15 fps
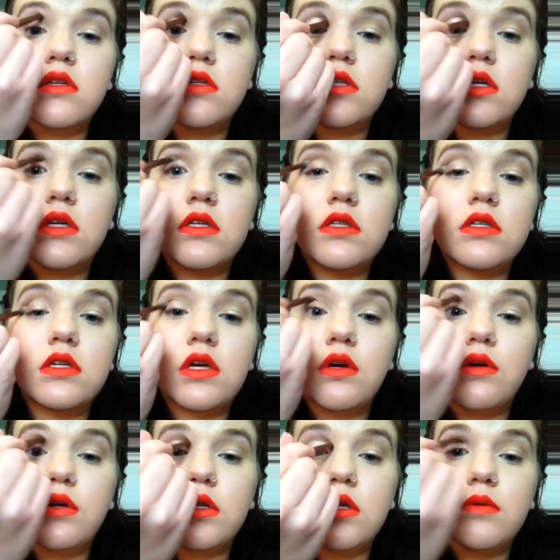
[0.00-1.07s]
just to
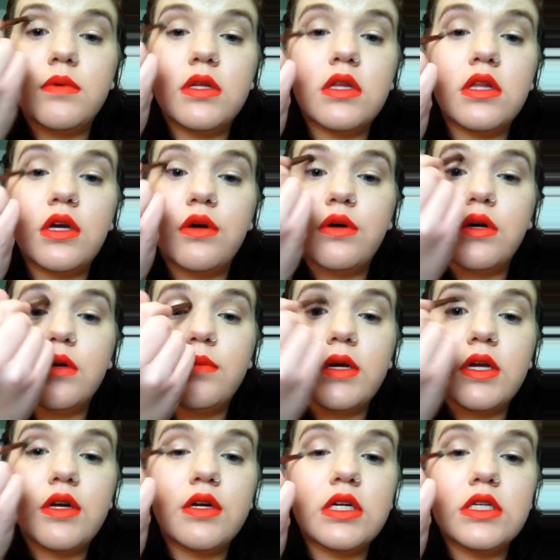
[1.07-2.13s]
go a little bit lower my
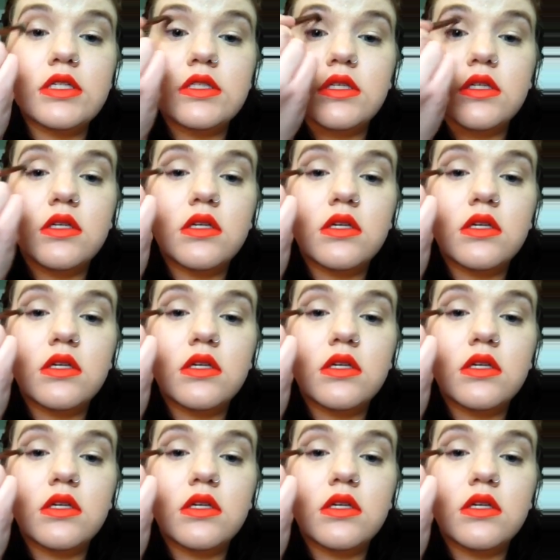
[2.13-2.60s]
crease.